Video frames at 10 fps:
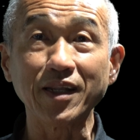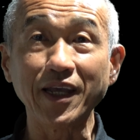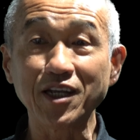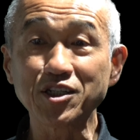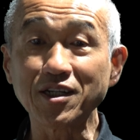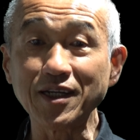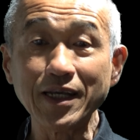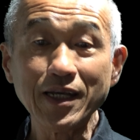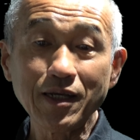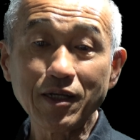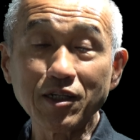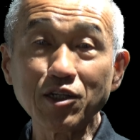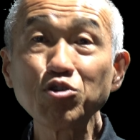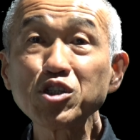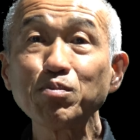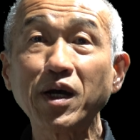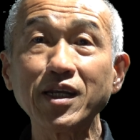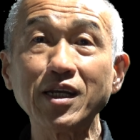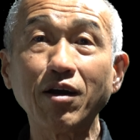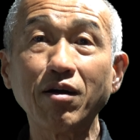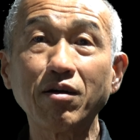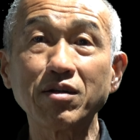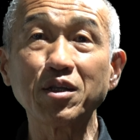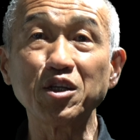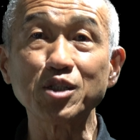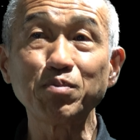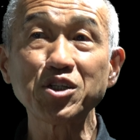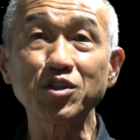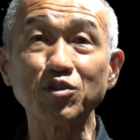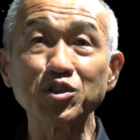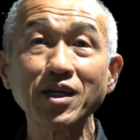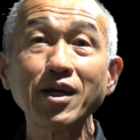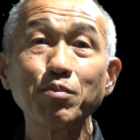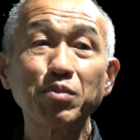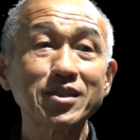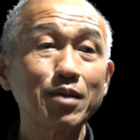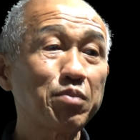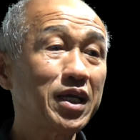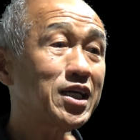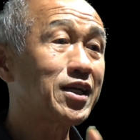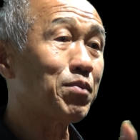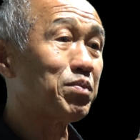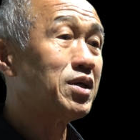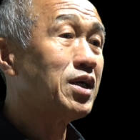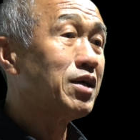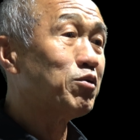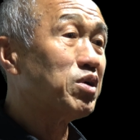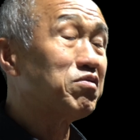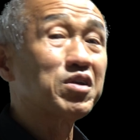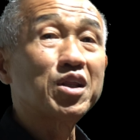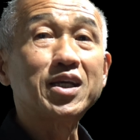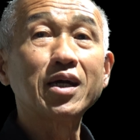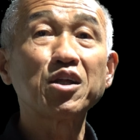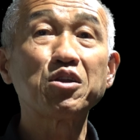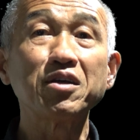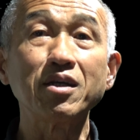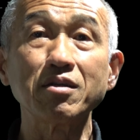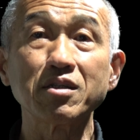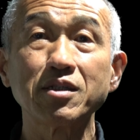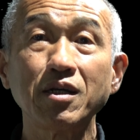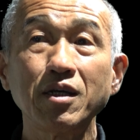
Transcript: They actually lose money on these specials, but they make it up with the other things.